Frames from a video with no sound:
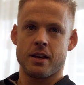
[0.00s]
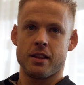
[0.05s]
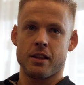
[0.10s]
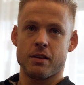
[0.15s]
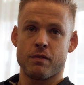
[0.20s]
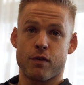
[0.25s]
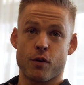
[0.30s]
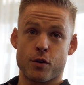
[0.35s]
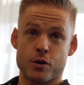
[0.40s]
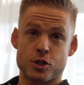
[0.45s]
in
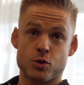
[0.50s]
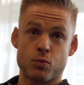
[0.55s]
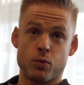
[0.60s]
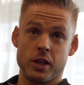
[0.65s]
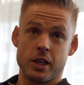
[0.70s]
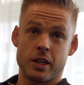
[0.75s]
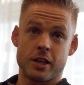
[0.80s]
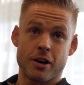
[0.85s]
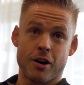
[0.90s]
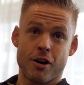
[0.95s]
the first
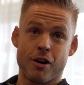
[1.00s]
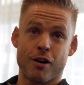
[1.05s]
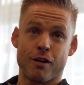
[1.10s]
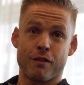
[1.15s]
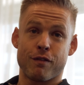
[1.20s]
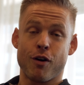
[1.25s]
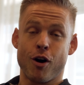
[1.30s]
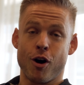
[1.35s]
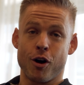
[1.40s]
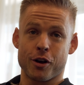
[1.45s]
week
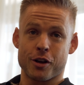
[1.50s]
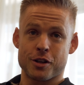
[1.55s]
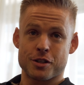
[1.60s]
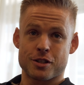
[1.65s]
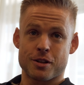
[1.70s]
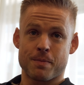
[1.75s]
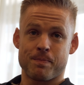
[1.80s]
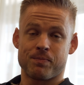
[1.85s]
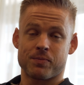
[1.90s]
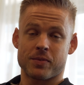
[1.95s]
of
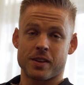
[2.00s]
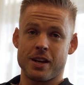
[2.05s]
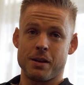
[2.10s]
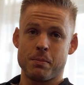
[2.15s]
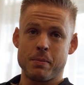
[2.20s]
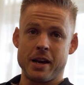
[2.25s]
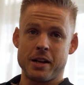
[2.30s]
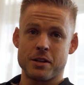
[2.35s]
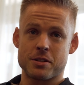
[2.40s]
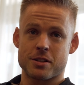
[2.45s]
August
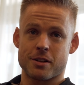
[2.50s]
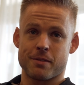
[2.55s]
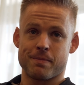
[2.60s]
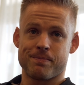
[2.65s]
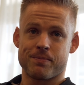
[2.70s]
in Madison.